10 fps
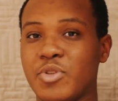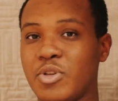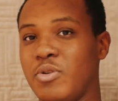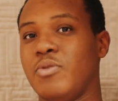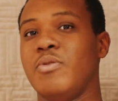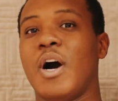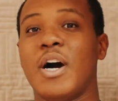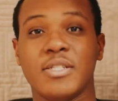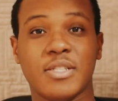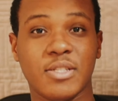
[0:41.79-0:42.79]
to
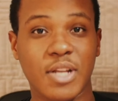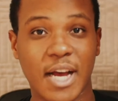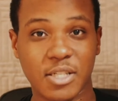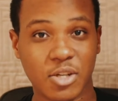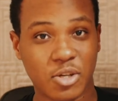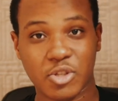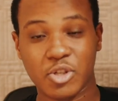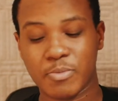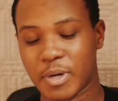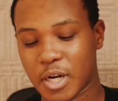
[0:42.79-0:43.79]
us as the
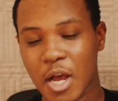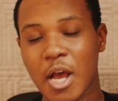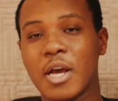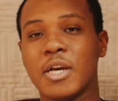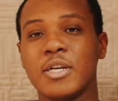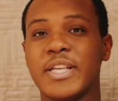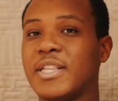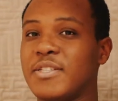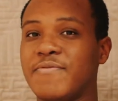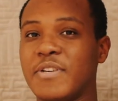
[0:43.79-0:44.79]
consumer. So in
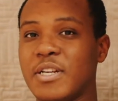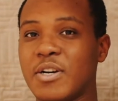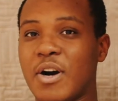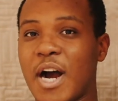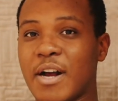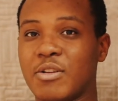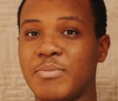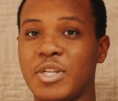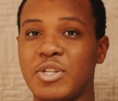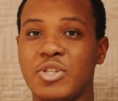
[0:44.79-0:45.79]
this video, I'm gonna
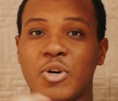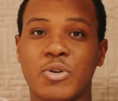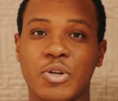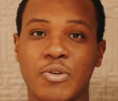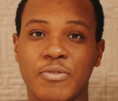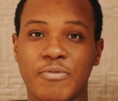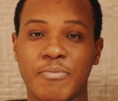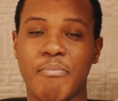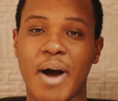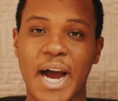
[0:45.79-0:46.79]
be showing off
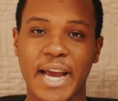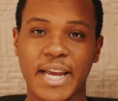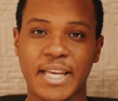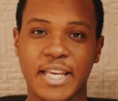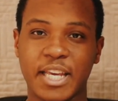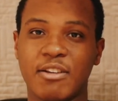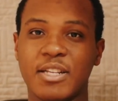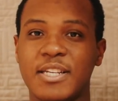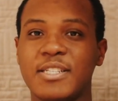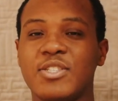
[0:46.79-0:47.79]
my gear
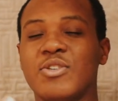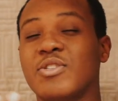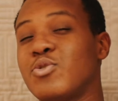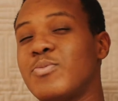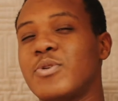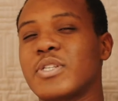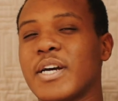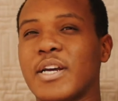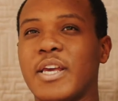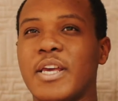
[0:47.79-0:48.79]
list so it's almost
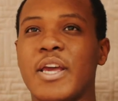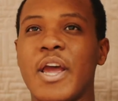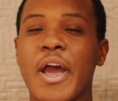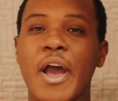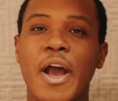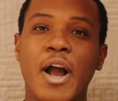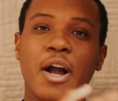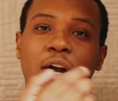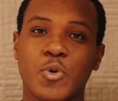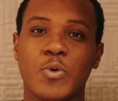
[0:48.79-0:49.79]
like a um,
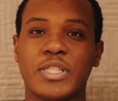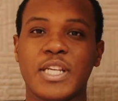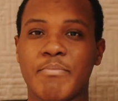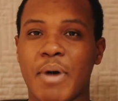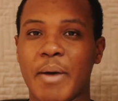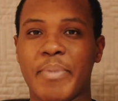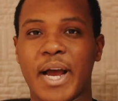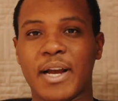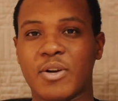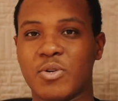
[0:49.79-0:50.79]
what's in my
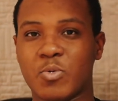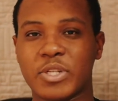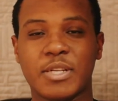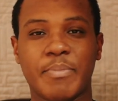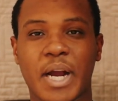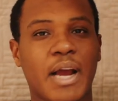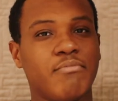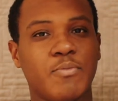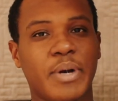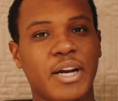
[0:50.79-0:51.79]
bag or what's in my
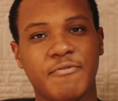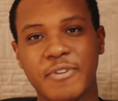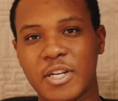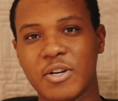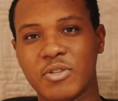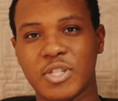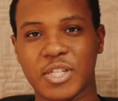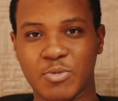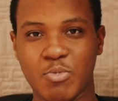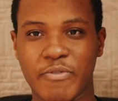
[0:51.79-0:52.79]
camera bag video
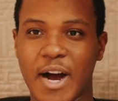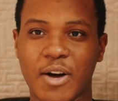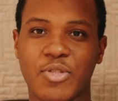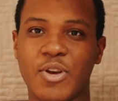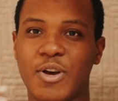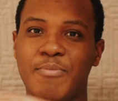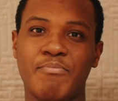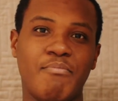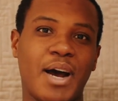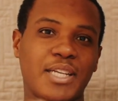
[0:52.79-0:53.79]
just without the
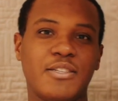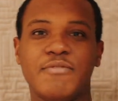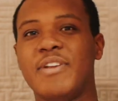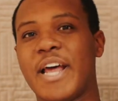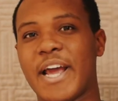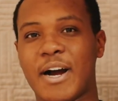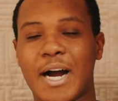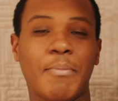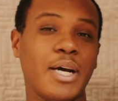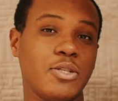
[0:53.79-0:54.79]
massive layout
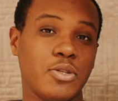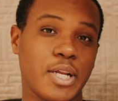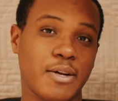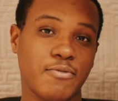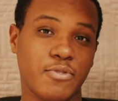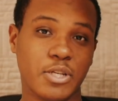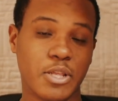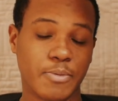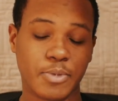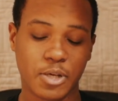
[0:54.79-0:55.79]
i might do that for the
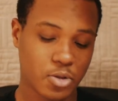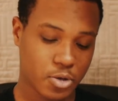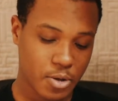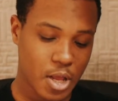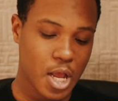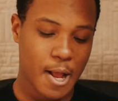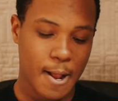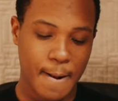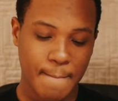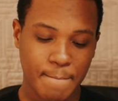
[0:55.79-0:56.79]
thumbnail though but
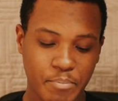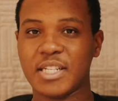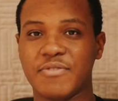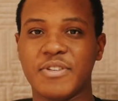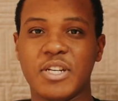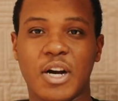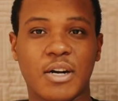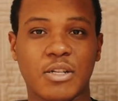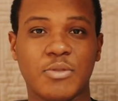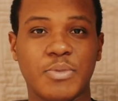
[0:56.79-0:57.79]
yeah in this video
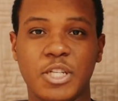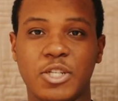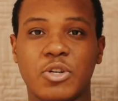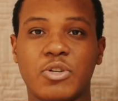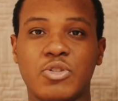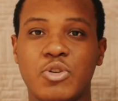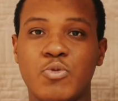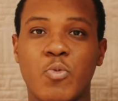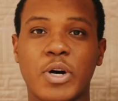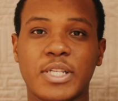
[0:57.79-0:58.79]
i'm going to be showing you
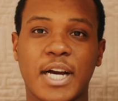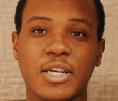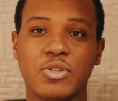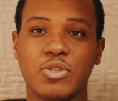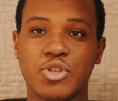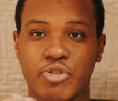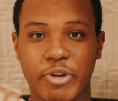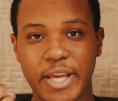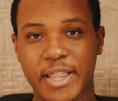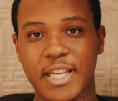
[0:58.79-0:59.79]
what i use to
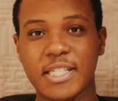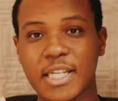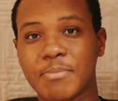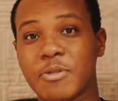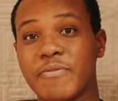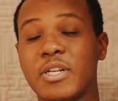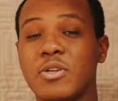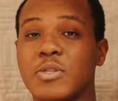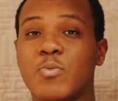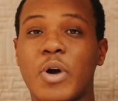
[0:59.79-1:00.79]
create these types of
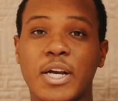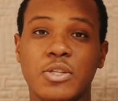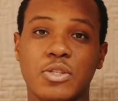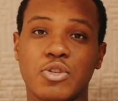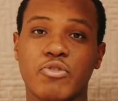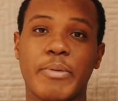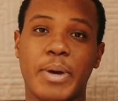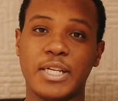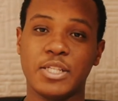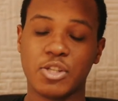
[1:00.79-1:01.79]
videos and what i use to create
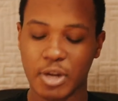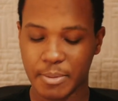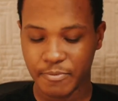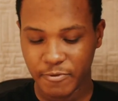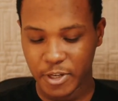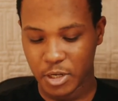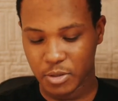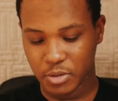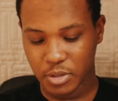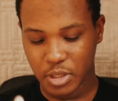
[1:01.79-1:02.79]
my instagram
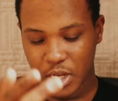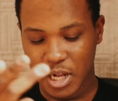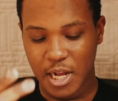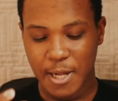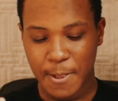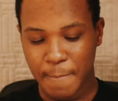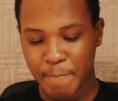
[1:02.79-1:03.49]
videos so